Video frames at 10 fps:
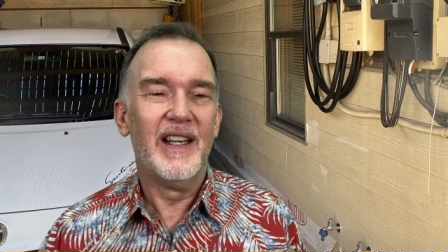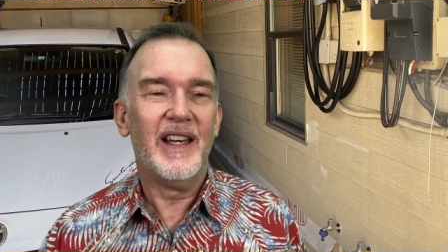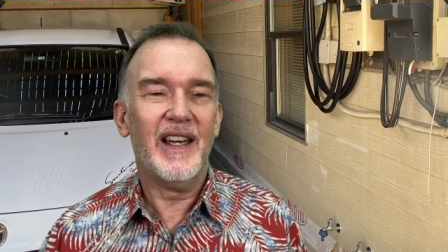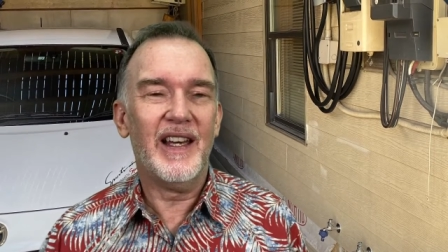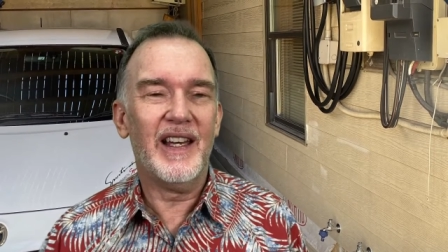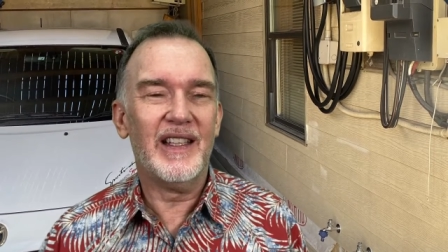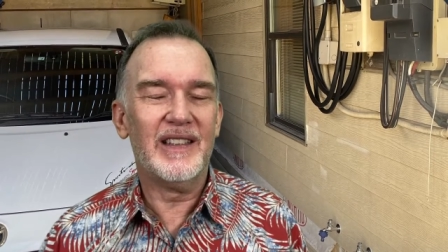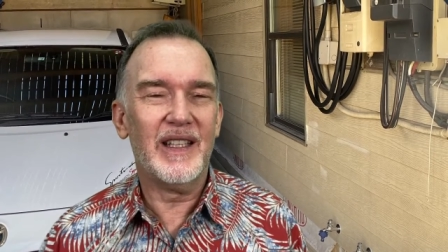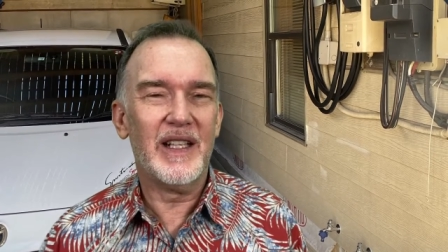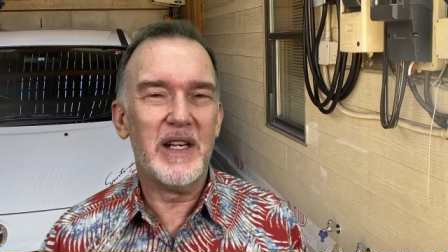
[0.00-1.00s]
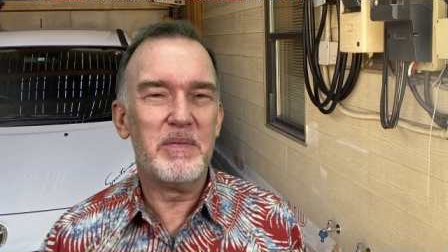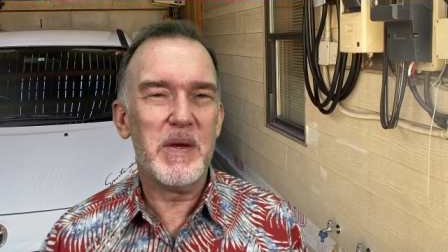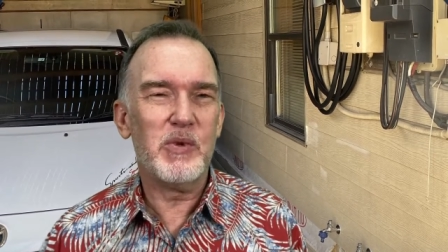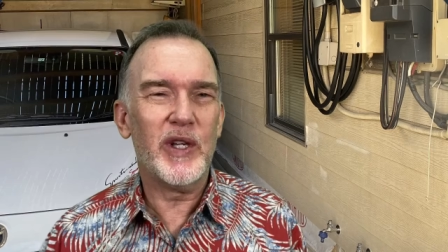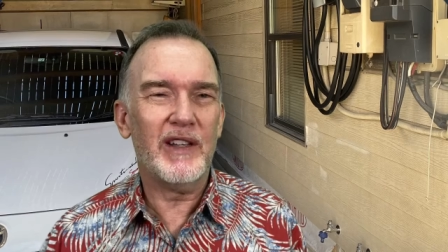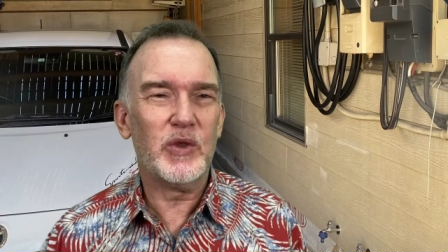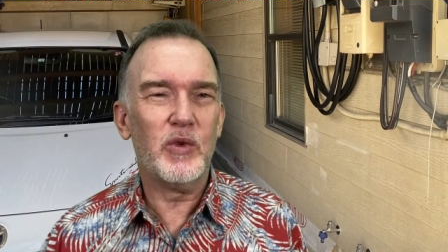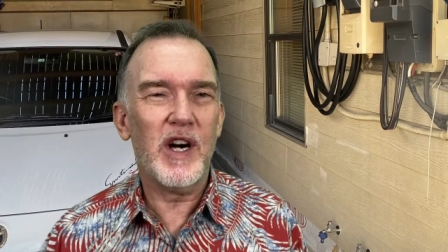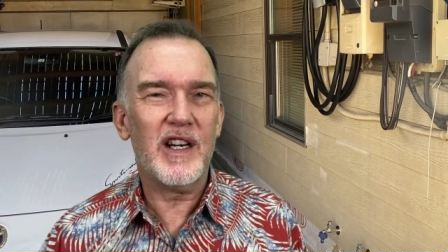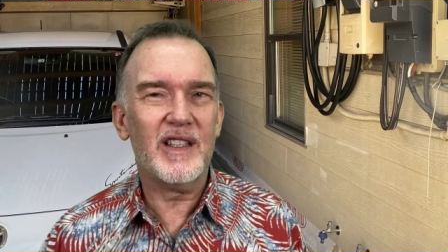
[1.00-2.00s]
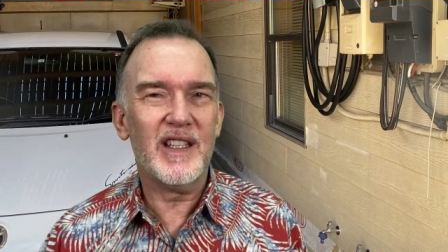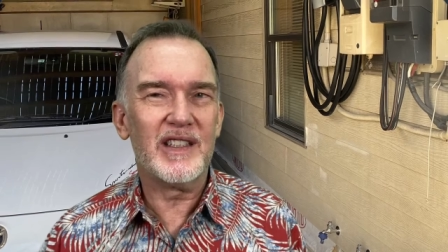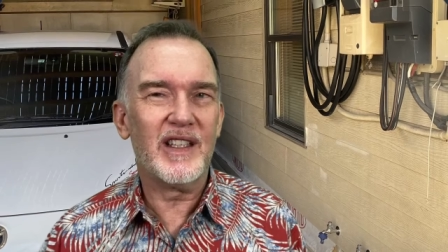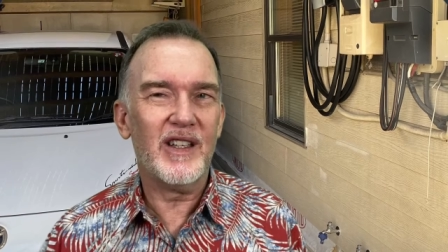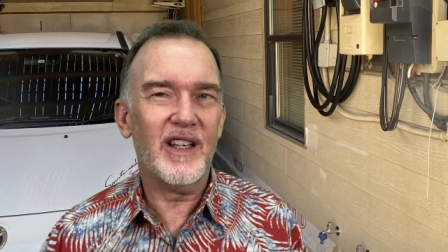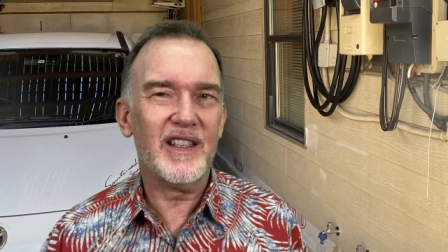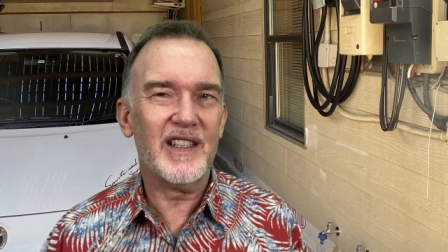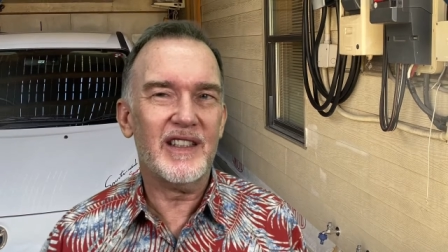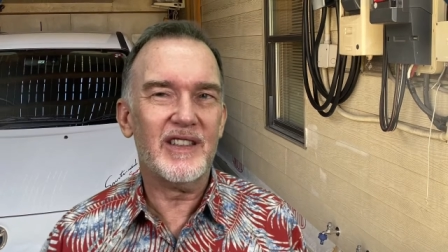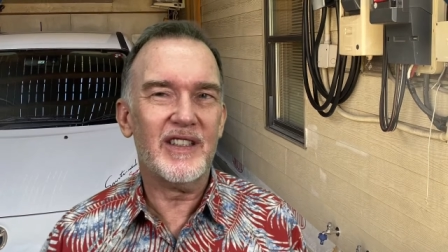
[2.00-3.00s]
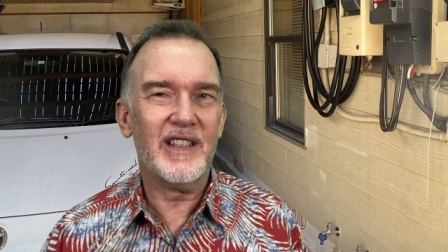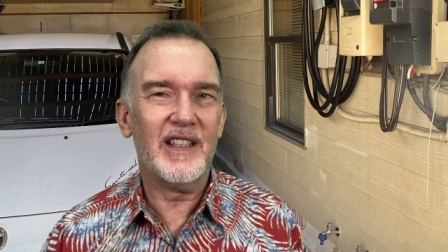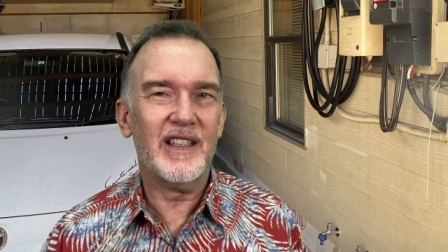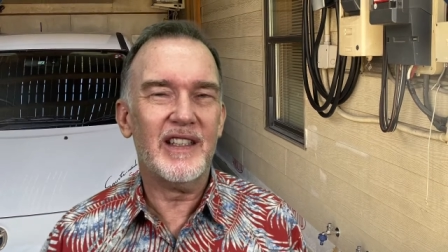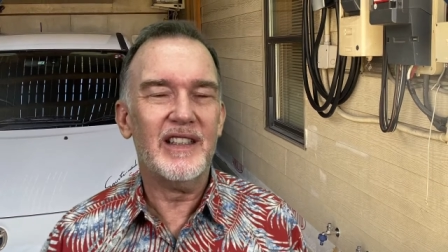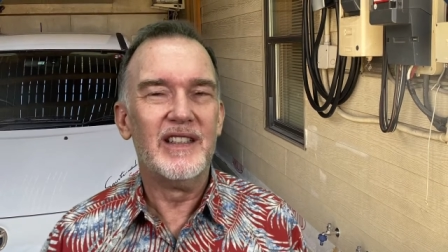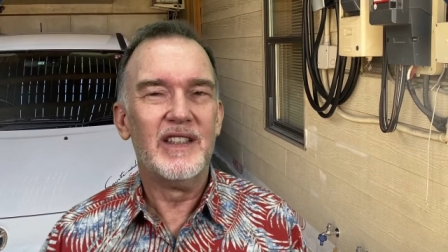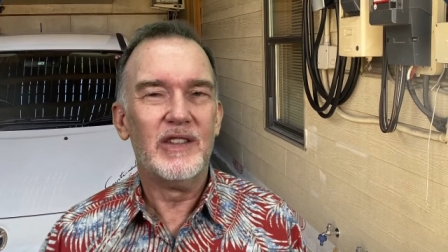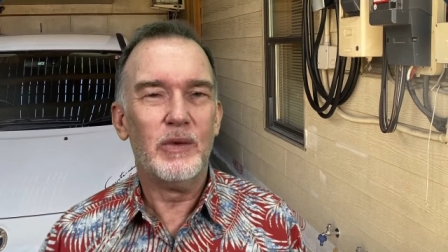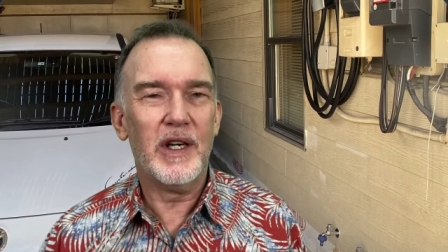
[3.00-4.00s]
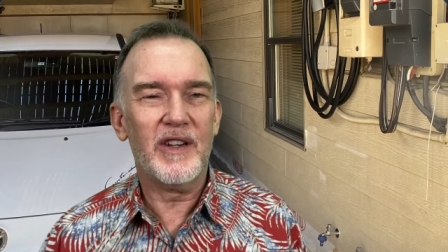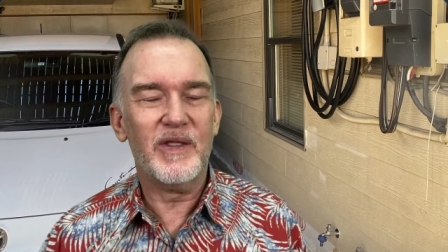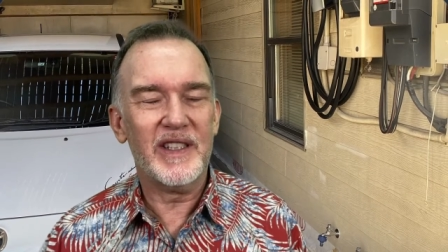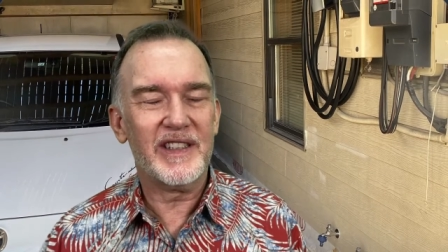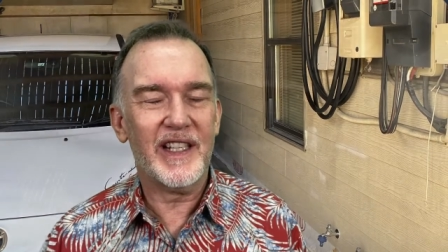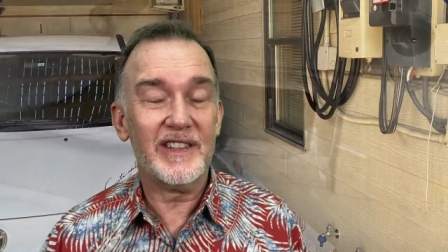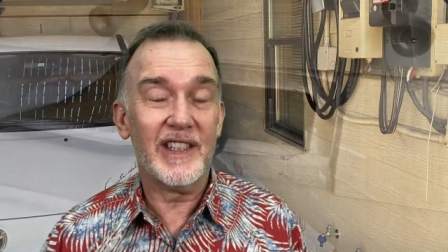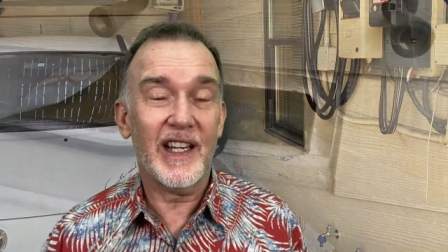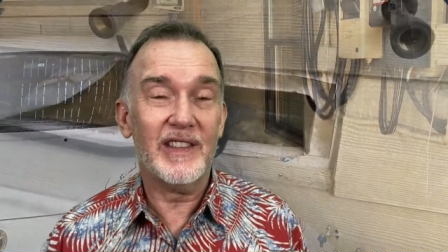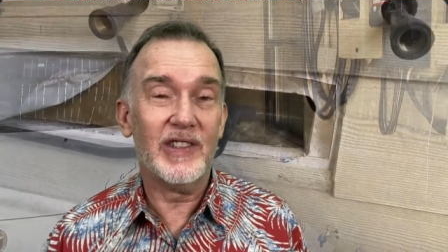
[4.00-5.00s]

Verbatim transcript: And uh, people would have to walk along the car to get to the water faucet outside.